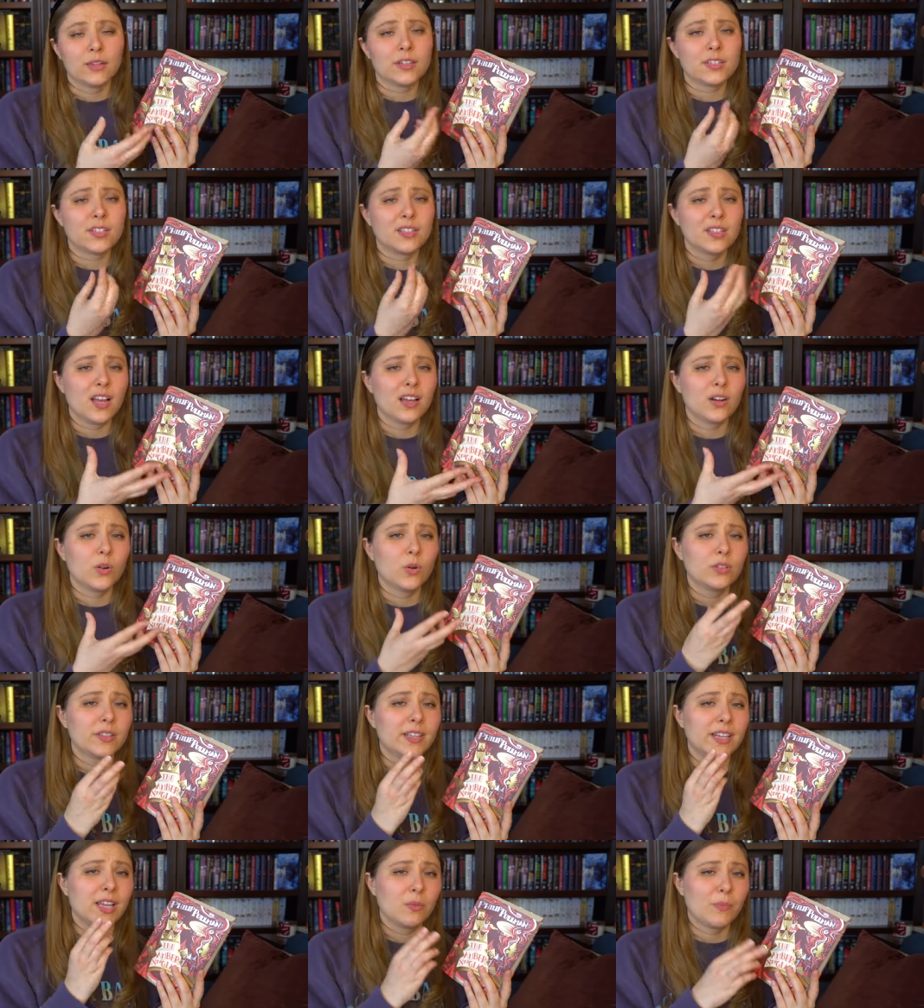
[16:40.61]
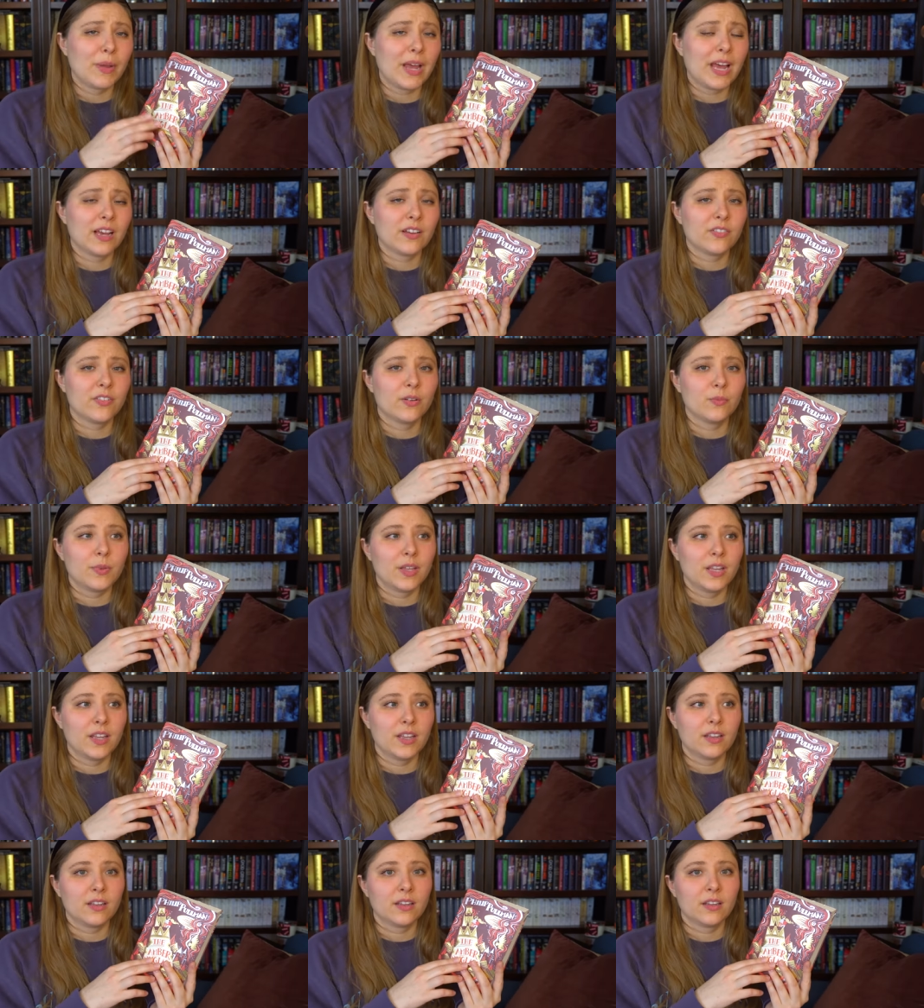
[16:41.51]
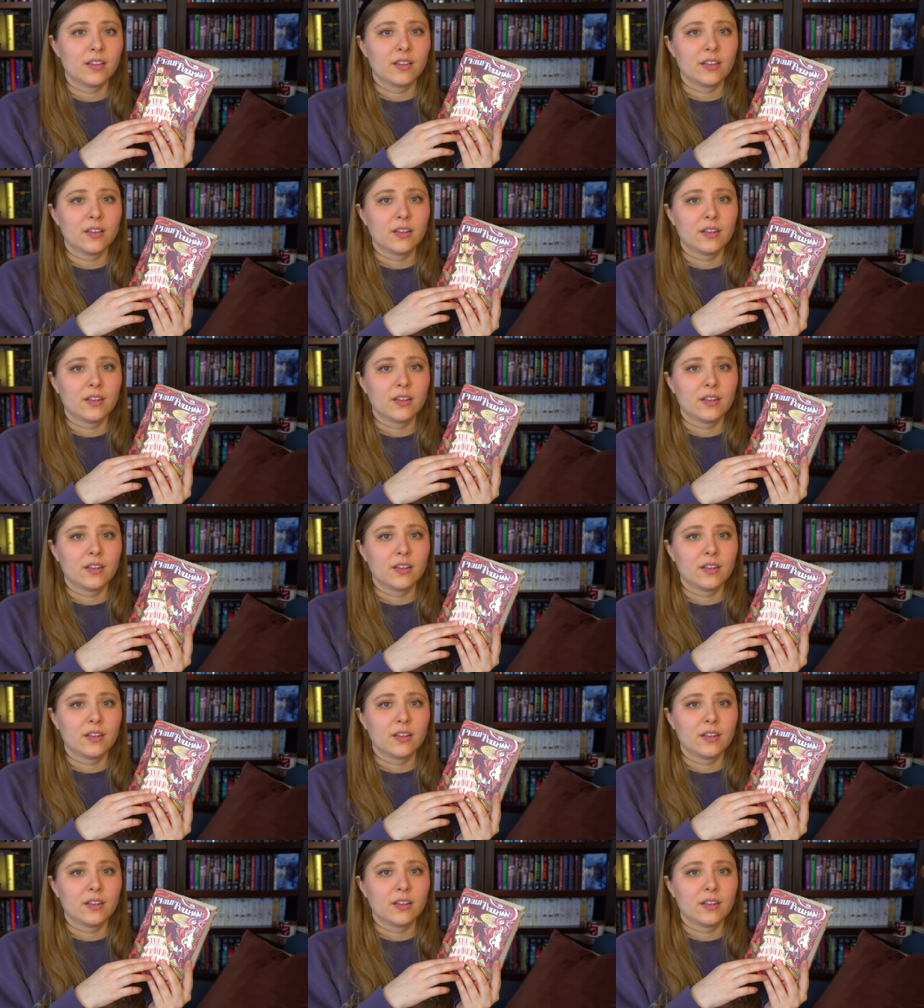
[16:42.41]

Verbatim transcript: there's a lot holding it back from being,